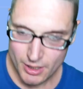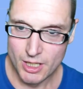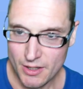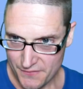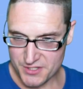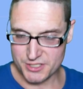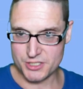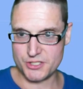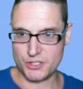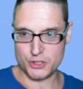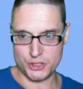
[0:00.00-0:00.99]
This is to
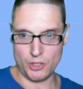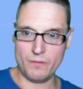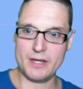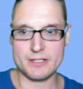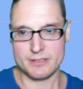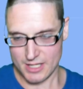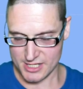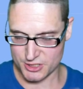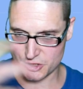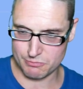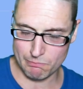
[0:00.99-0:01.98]
show that it's, it's
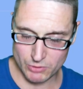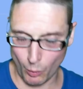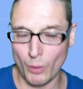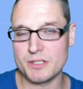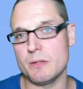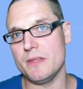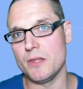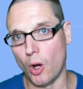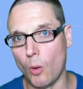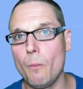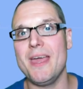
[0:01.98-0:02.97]
going to be the
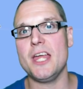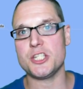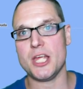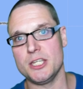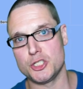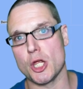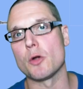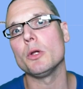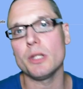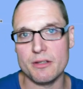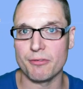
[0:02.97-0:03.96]
homepage and
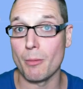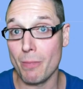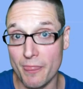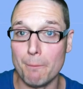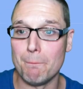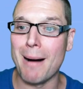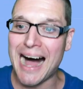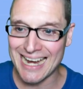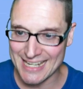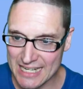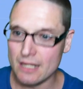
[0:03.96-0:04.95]
generally from the
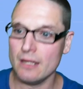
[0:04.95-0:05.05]
body.